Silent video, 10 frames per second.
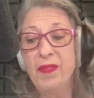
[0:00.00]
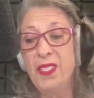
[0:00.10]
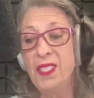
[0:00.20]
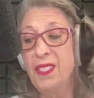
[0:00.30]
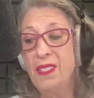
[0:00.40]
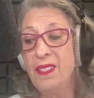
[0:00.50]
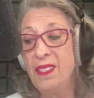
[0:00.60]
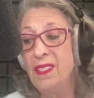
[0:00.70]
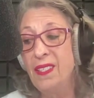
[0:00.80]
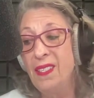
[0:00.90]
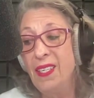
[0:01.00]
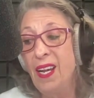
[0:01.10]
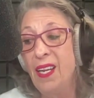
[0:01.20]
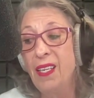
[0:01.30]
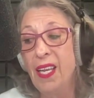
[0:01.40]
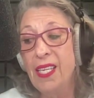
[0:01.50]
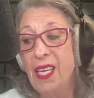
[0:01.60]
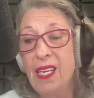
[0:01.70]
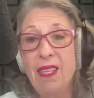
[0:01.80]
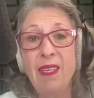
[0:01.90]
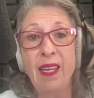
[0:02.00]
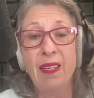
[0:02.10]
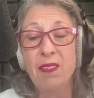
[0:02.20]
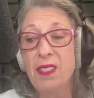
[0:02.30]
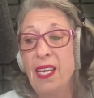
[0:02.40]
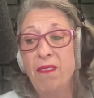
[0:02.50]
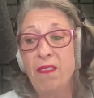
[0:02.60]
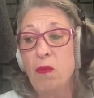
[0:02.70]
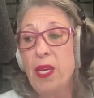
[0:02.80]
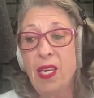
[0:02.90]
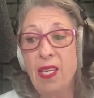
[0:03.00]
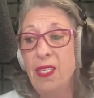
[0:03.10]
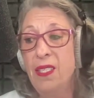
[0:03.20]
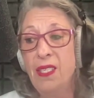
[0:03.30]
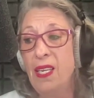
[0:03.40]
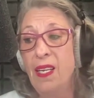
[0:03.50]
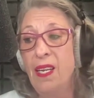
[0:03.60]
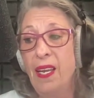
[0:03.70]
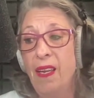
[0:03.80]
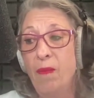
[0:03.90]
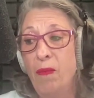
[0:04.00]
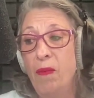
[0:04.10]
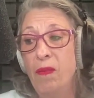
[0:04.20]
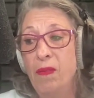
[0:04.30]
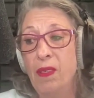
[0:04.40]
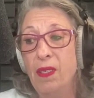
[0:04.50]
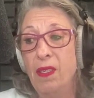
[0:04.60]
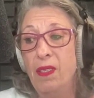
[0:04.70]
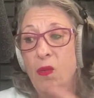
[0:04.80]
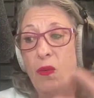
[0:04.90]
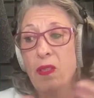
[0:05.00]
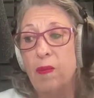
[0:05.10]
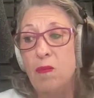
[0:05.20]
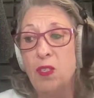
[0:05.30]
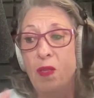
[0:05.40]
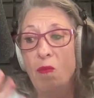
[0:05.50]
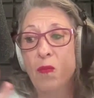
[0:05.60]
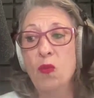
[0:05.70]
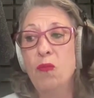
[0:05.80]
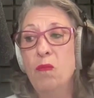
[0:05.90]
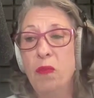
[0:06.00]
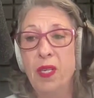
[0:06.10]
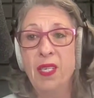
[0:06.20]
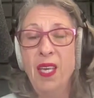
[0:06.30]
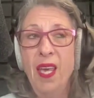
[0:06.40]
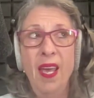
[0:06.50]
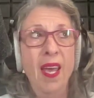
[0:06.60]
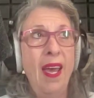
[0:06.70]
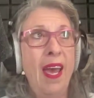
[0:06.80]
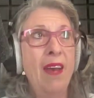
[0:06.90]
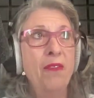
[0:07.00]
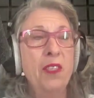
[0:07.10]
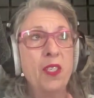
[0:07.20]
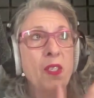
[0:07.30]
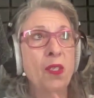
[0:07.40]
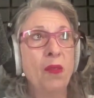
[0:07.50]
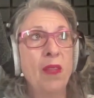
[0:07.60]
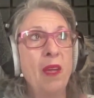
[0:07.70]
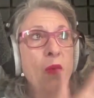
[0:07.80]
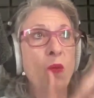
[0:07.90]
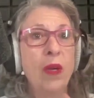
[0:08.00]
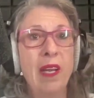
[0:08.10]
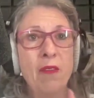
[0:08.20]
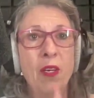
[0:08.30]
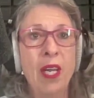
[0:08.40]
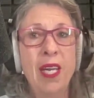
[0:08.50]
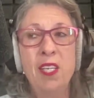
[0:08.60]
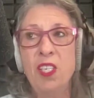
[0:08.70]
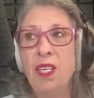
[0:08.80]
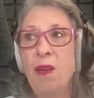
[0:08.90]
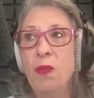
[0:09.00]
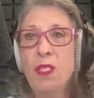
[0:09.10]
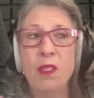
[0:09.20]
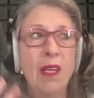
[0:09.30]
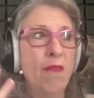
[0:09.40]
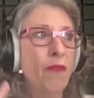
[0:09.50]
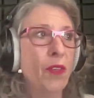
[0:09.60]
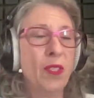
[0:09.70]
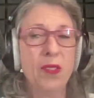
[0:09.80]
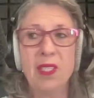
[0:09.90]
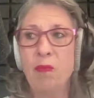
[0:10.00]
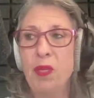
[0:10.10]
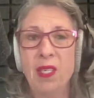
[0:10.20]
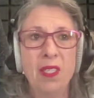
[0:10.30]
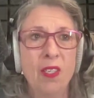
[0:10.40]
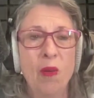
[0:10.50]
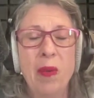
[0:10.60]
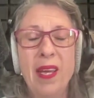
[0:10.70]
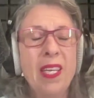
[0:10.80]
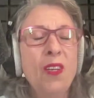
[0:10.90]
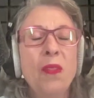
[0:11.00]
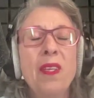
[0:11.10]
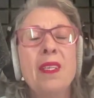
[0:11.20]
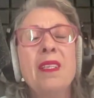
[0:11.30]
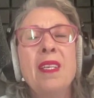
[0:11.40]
s unlike anything else. I have three kids, and I adore them to the moon, but after they were whatever age and I was looking for something to go back, you know, the,